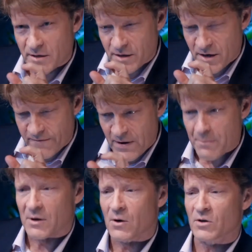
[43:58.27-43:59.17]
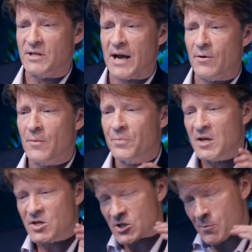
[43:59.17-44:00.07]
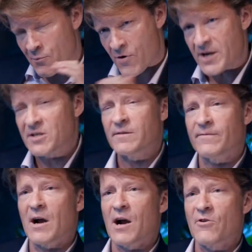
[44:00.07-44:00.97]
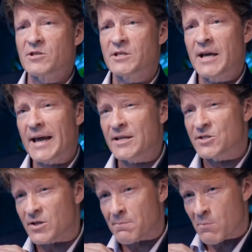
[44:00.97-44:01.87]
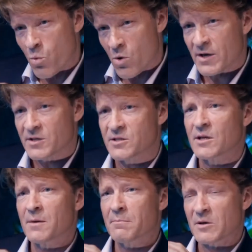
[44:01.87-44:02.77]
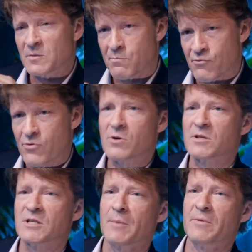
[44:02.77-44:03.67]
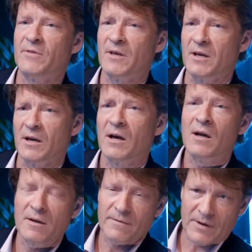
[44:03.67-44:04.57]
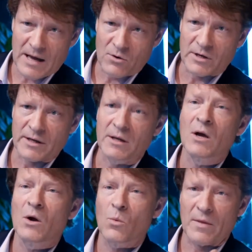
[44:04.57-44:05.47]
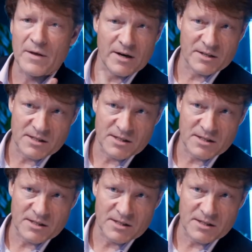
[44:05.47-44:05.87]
the November lockdown suppress the virus into the worst, most brutal time of the year for elderly when they're going to